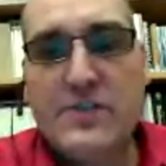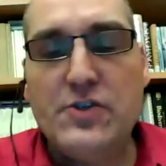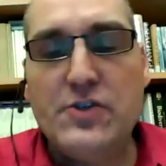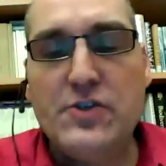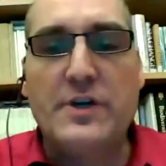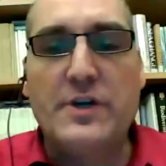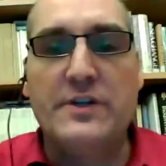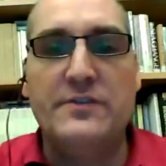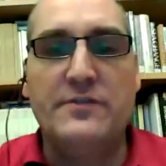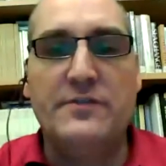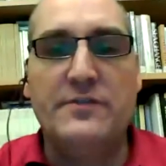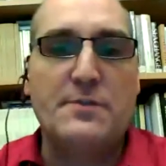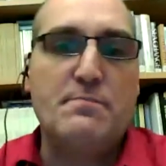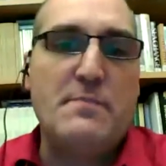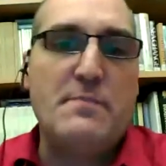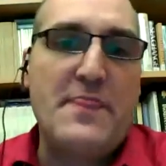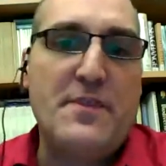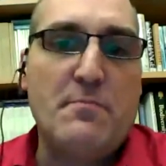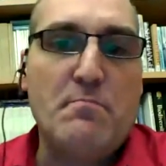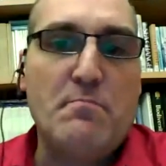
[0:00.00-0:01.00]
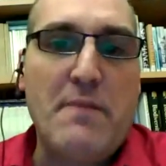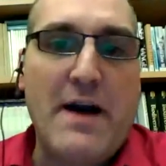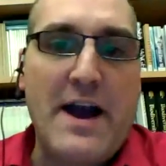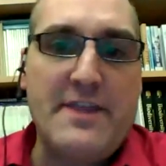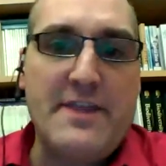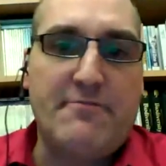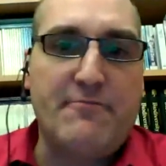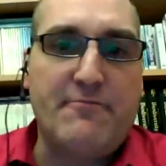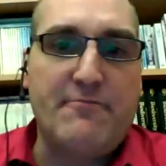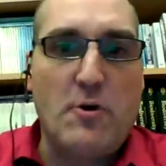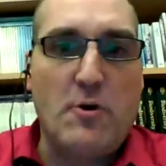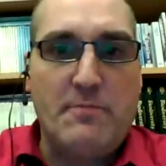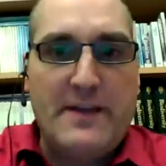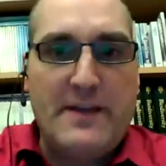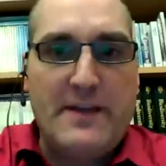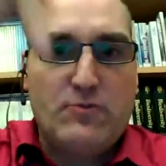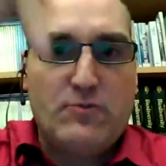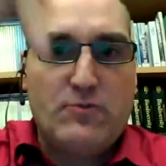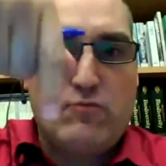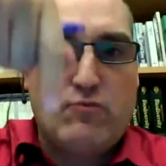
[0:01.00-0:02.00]
you can submit them by the form
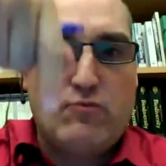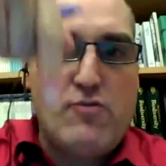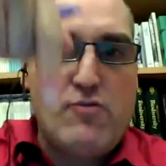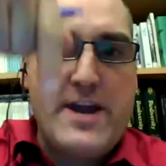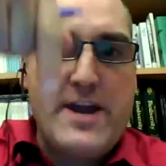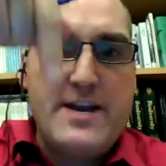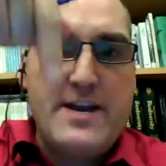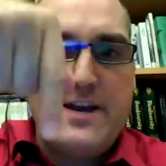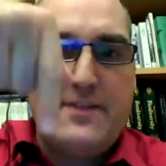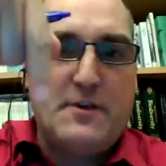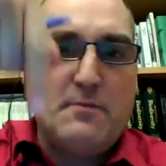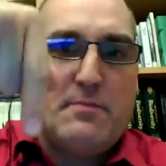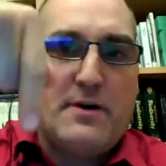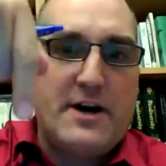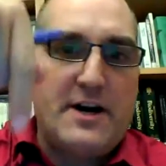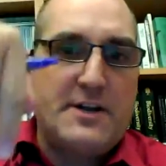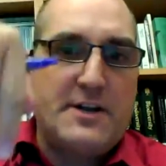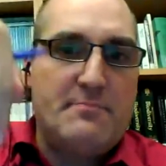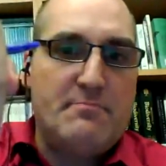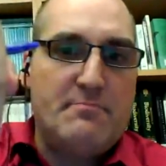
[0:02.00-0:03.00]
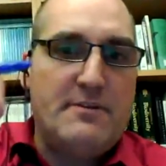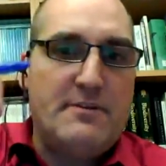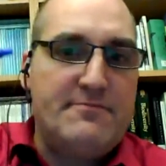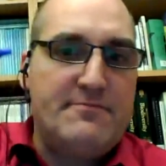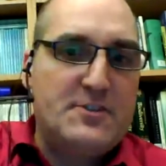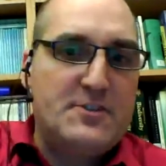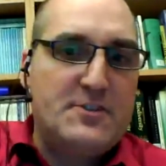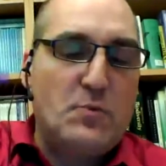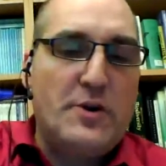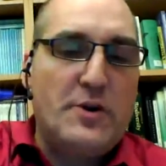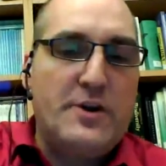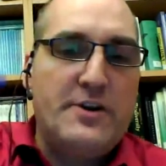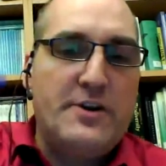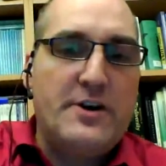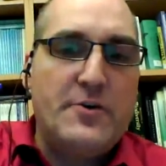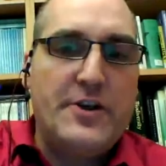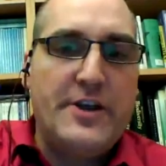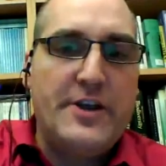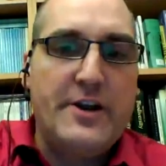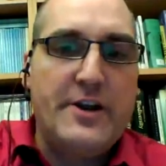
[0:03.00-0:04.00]
that's right at the bottom of this
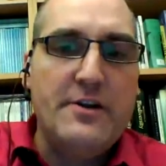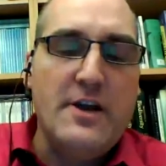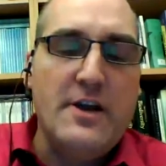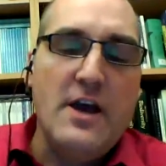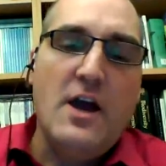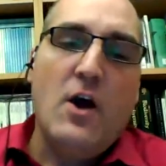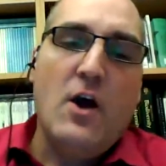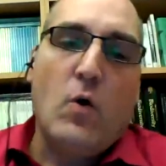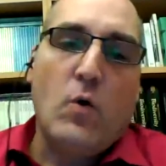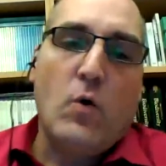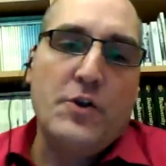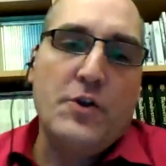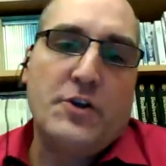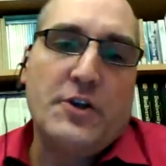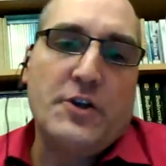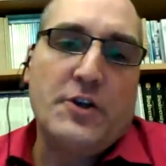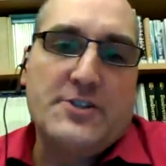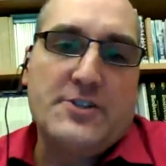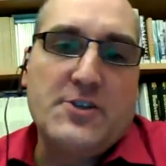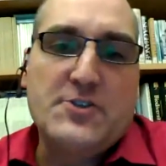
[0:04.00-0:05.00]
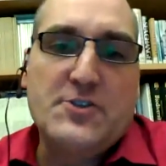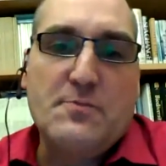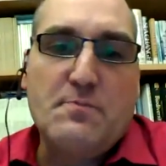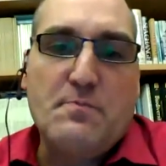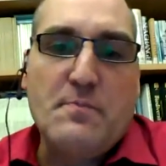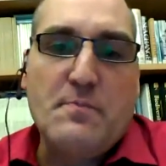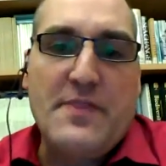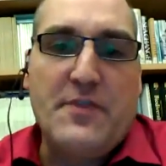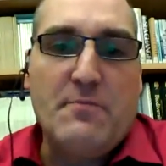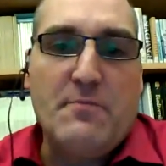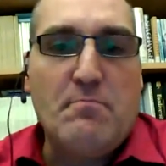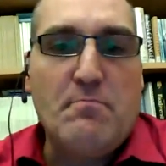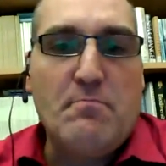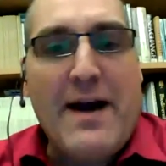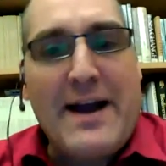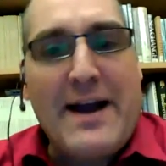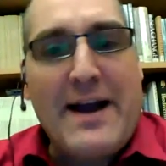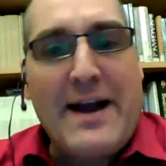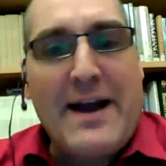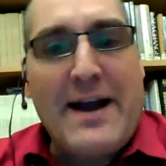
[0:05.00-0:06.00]
window here, or you can also submit them
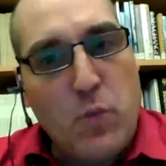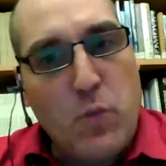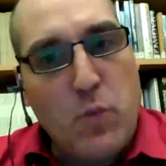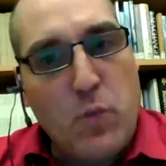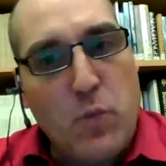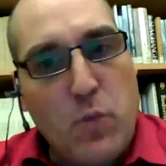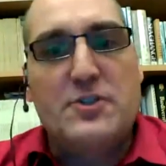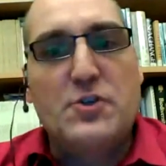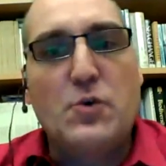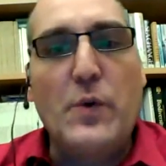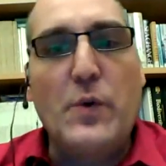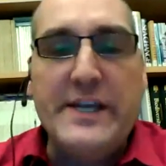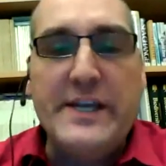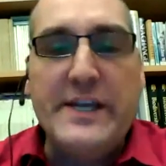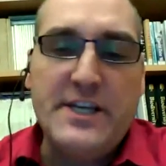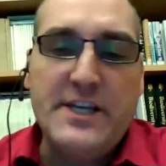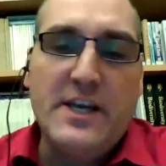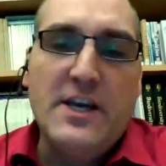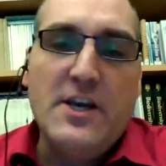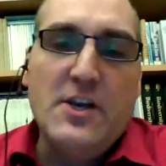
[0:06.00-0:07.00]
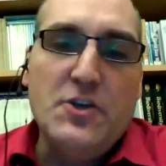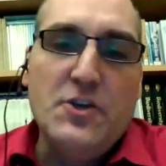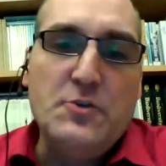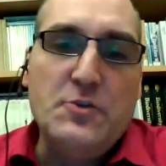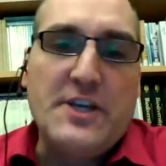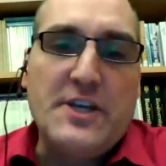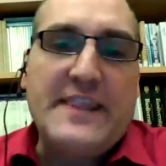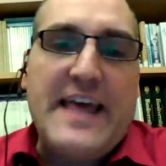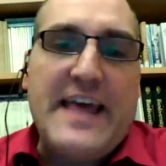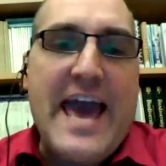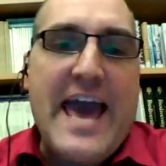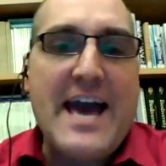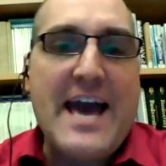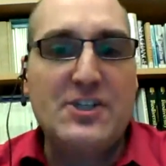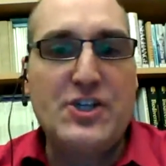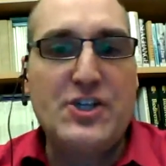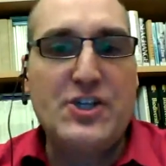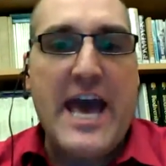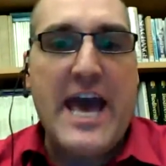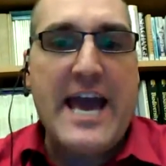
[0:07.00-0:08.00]
by Twitter. Tweet using the
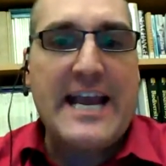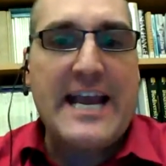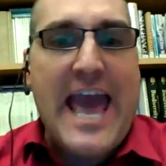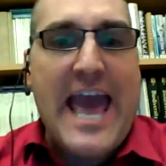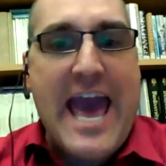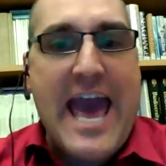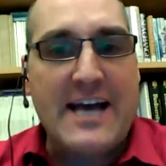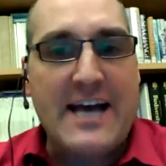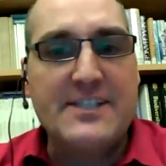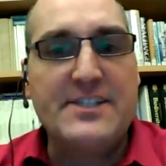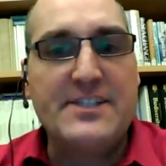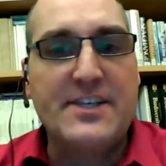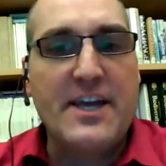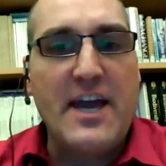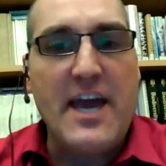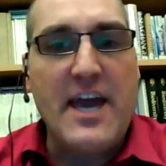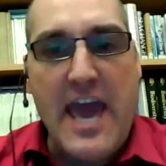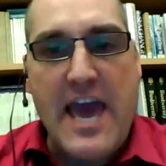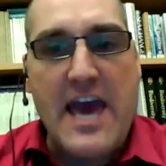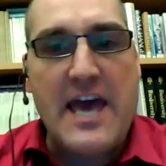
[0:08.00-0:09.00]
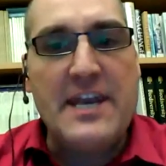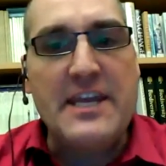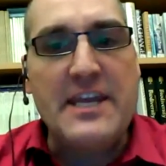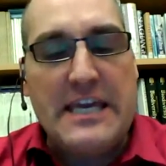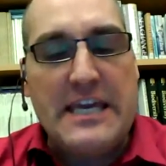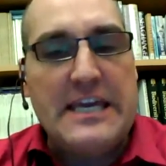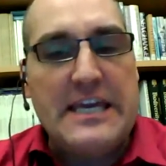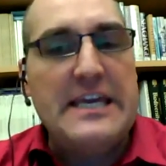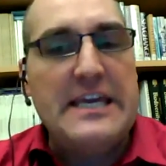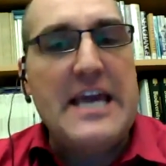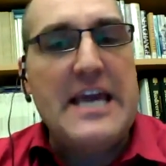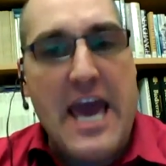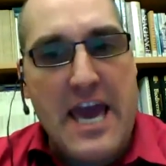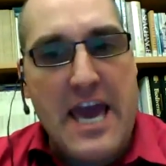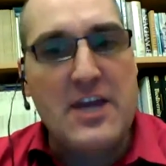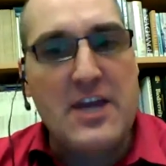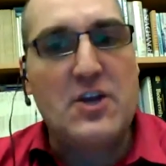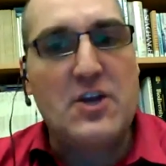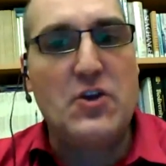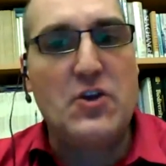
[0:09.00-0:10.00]
hashtag
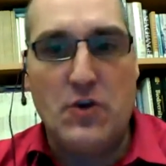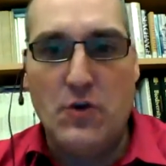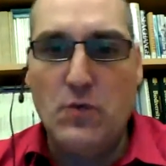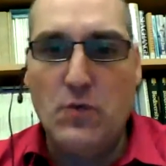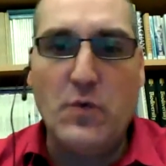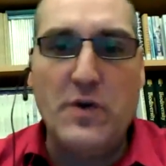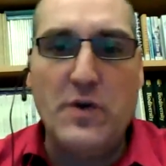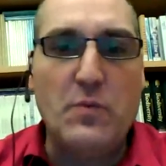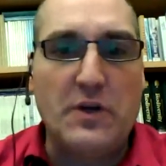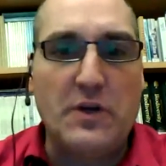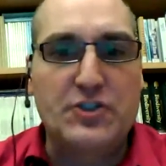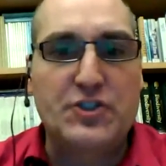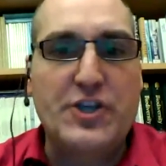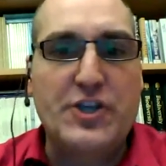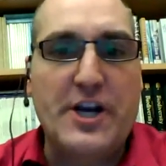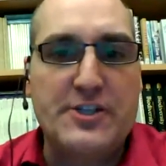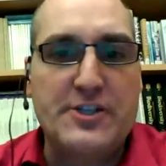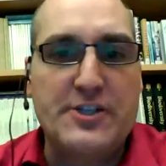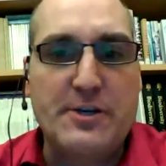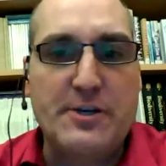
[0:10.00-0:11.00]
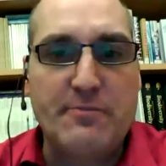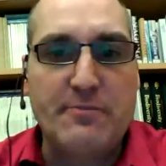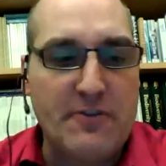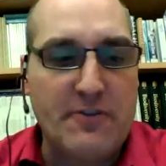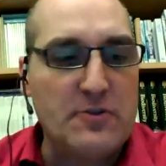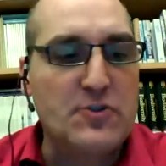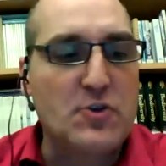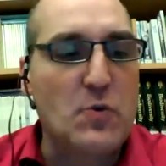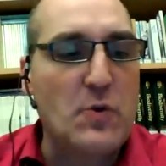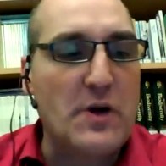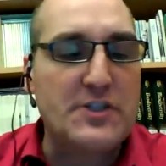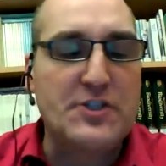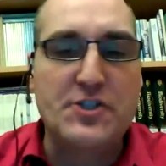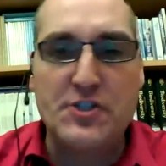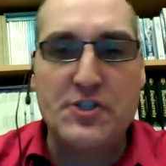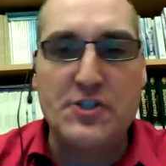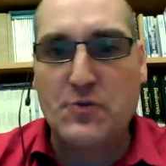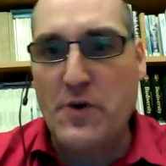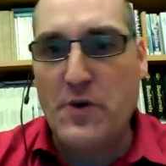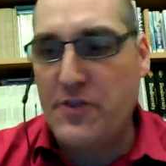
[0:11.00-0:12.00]
AskNEAQ. We will share some of those
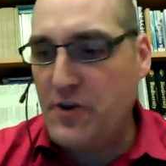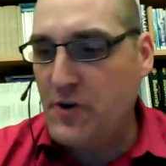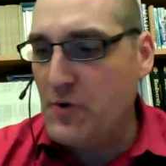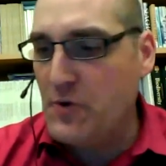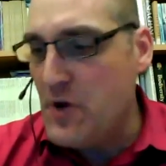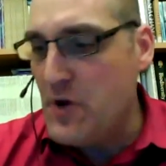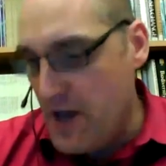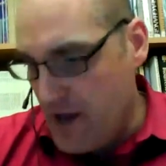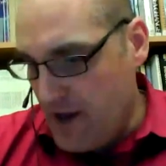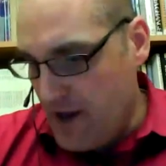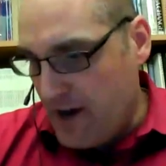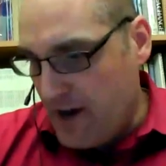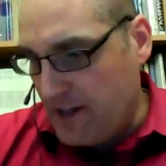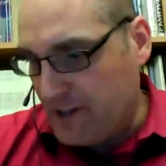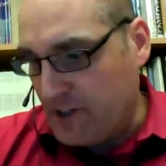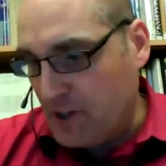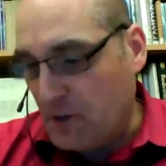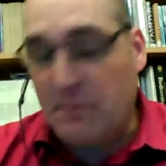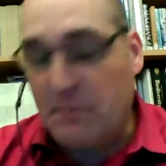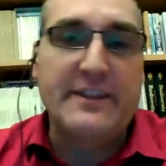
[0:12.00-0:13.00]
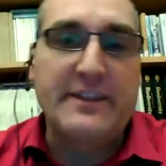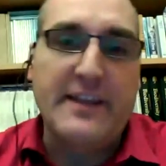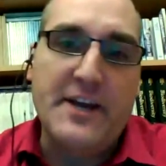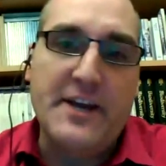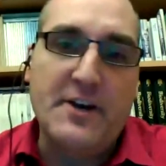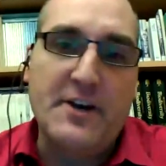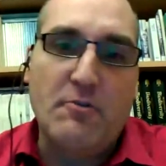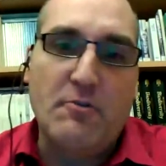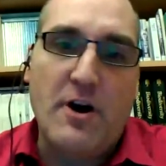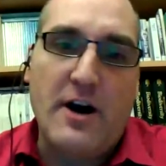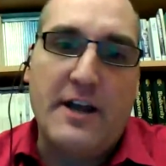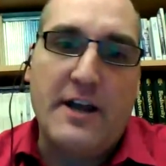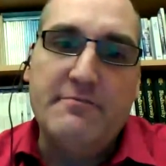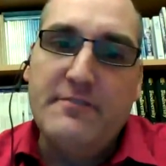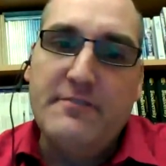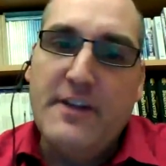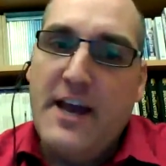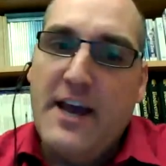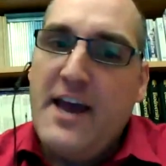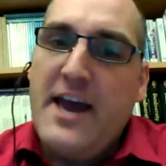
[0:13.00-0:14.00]
questions with you a little bit later on.
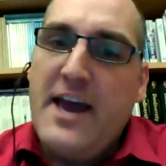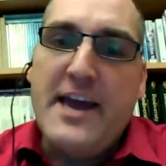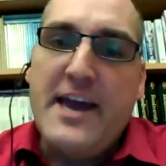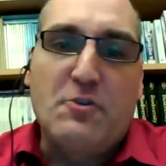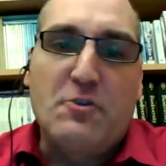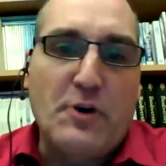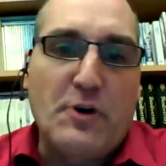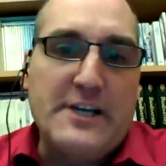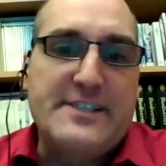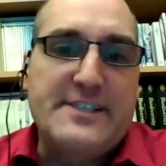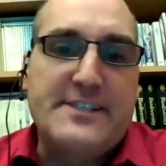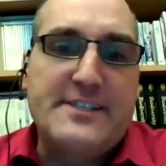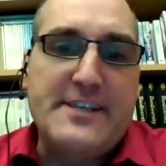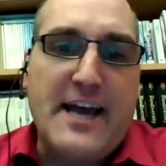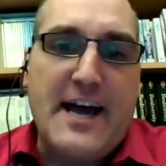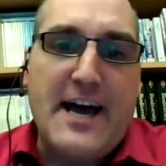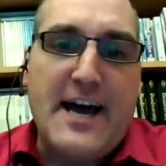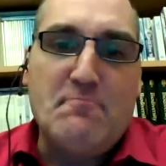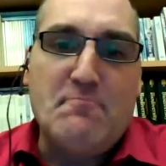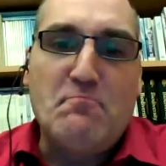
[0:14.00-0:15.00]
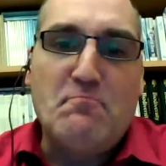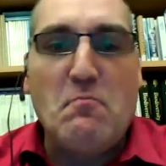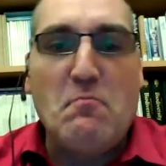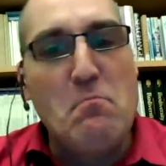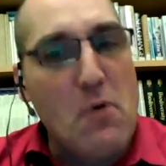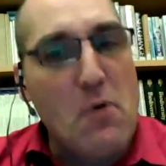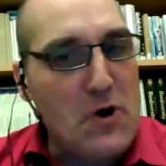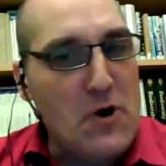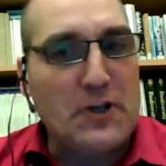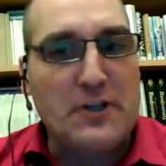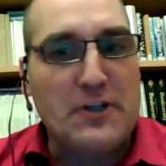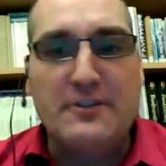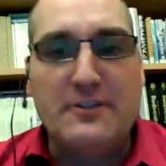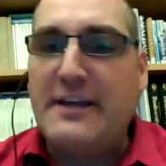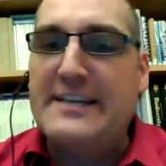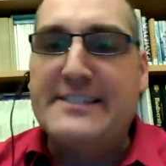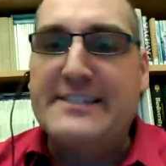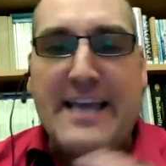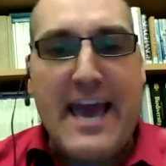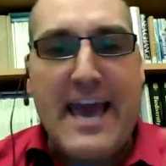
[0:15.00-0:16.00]
Hey, Chris, um, Myrtle,
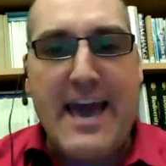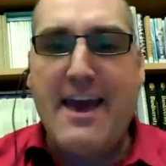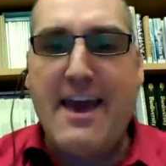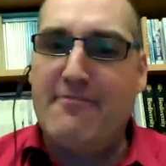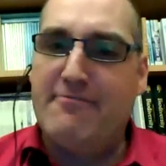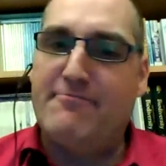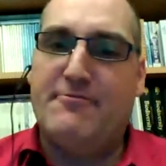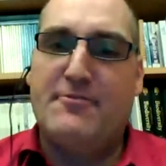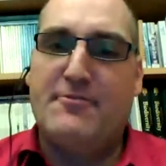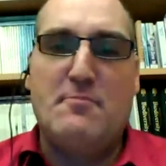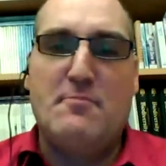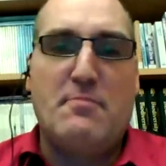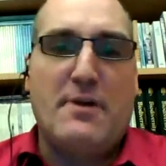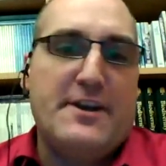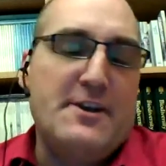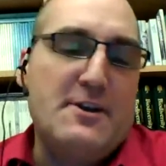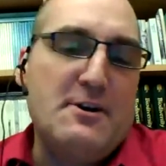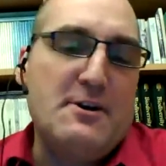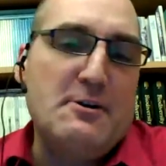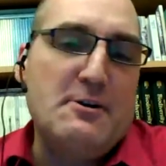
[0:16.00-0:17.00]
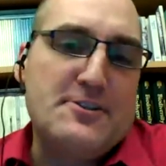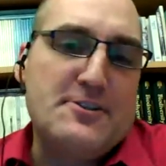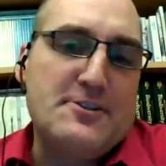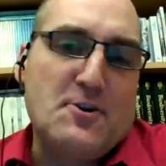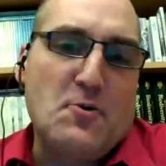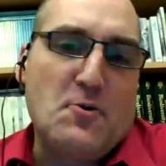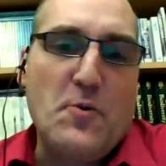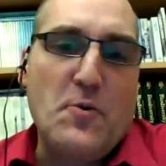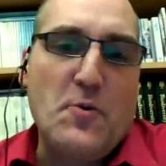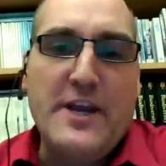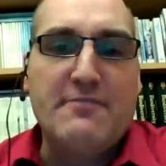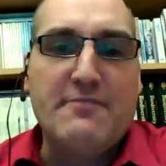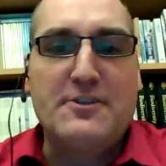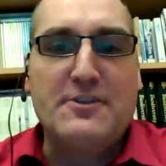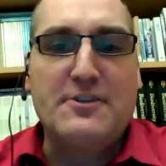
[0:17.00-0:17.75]
as everybody knows, is the queen of the